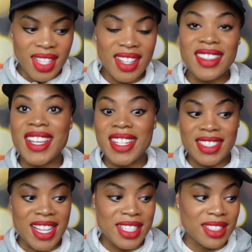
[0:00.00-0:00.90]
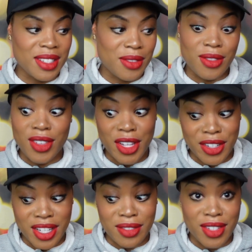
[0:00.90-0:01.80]
That is actually
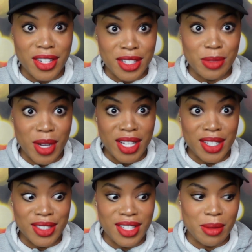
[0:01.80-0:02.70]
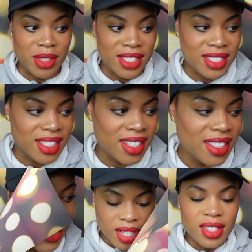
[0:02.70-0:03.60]
very, very spot on, I must
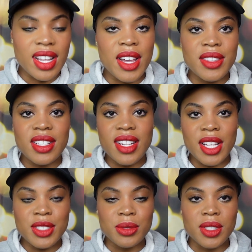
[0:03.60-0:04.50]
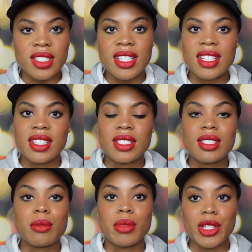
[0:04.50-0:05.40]
say. Now, the next one
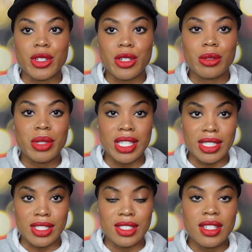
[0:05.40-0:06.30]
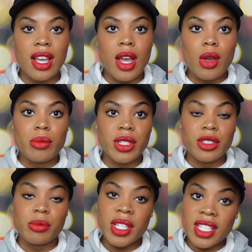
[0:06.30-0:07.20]
is Bitter Peach.
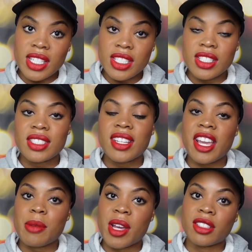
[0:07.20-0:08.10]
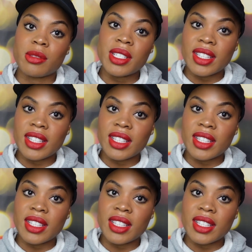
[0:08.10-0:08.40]
Bitter Peach came out a little bit